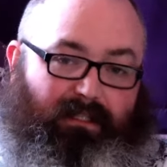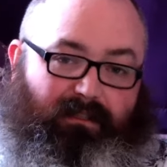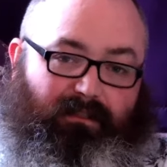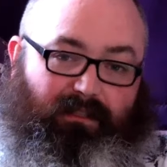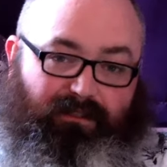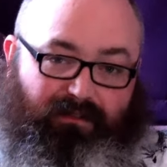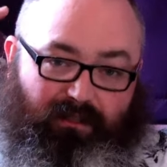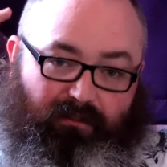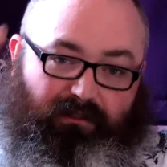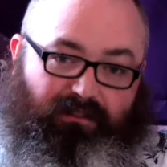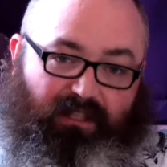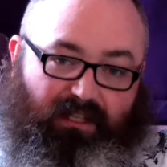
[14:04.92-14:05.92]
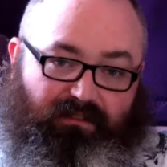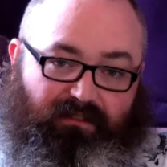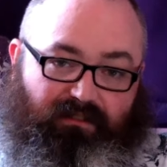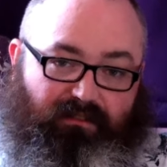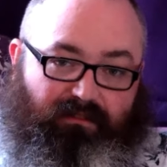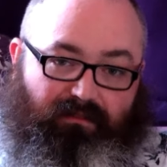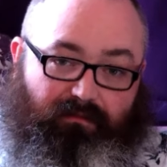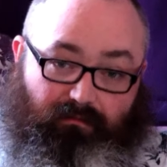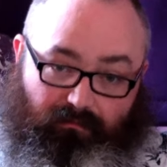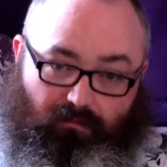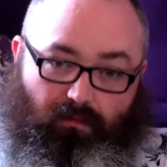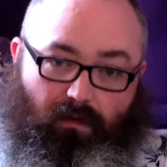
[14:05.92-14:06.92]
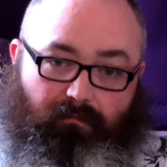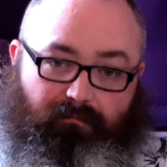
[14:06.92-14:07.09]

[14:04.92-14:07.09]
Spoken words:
This is Terry Says. Alright?